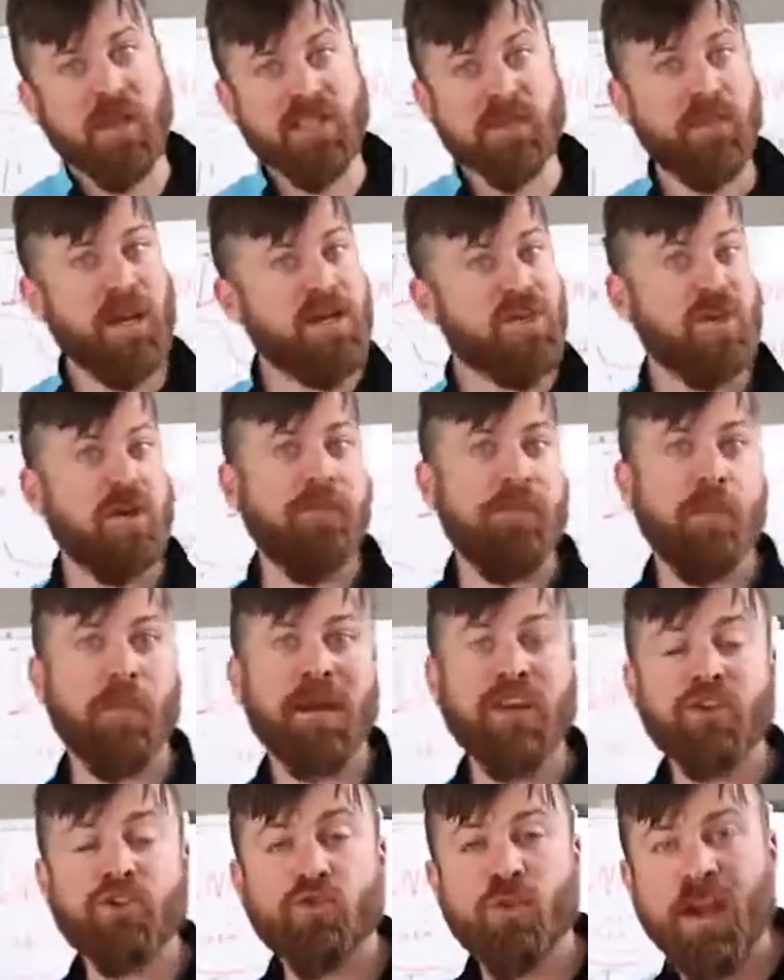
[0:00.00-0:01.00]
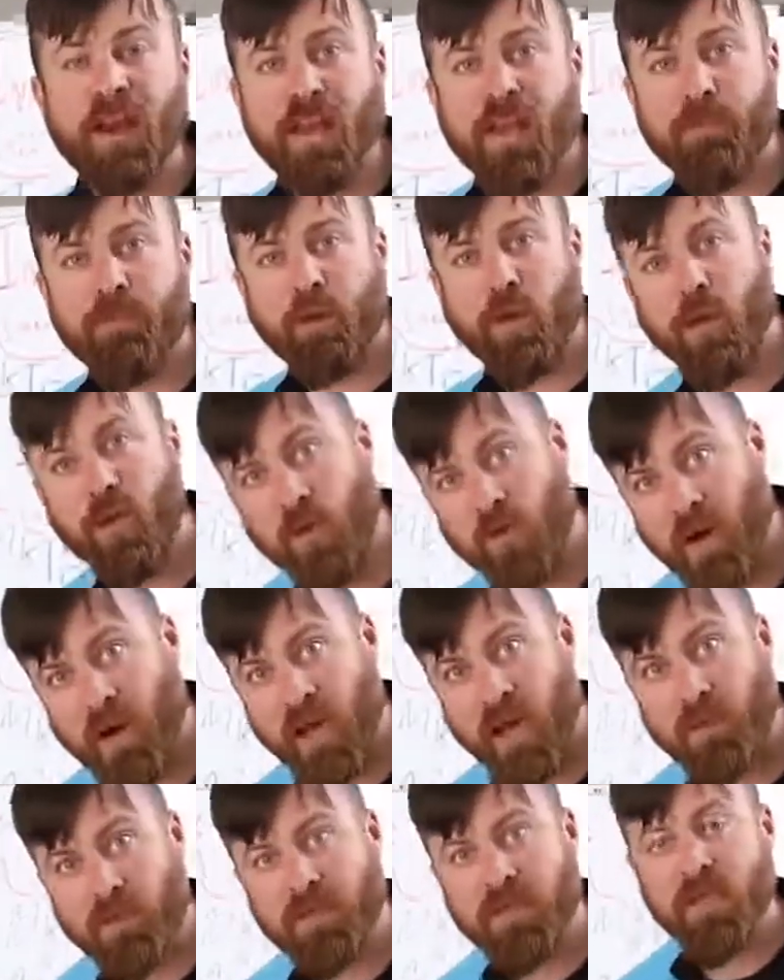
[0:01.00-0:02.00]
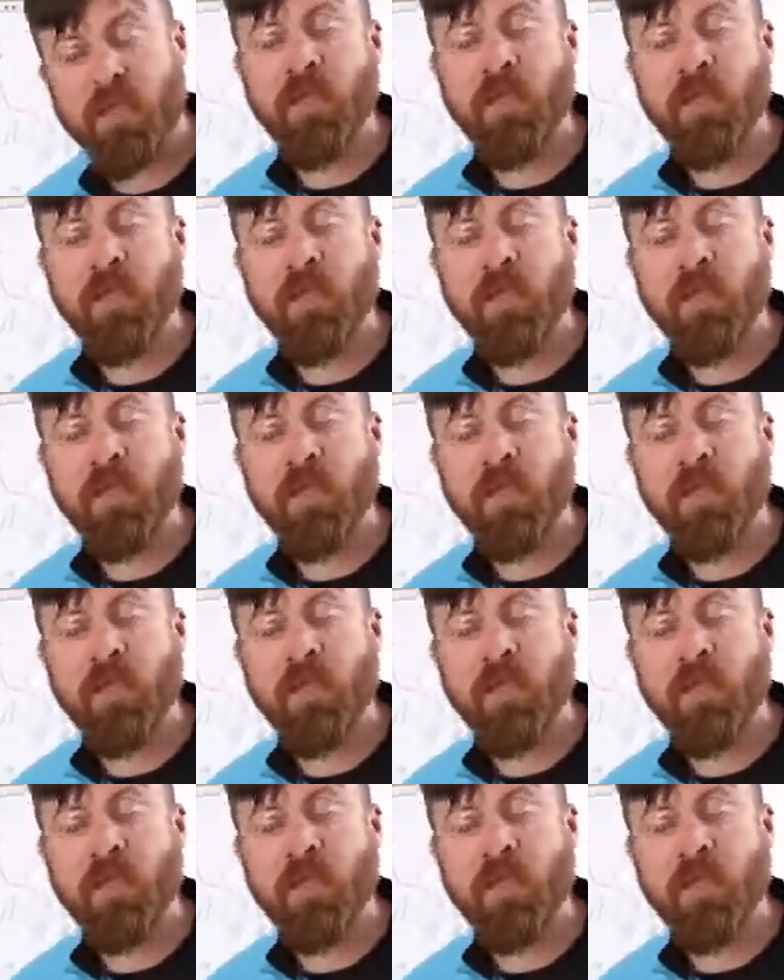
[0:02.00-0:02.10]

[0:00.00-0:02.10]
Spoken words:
especially for my training programs,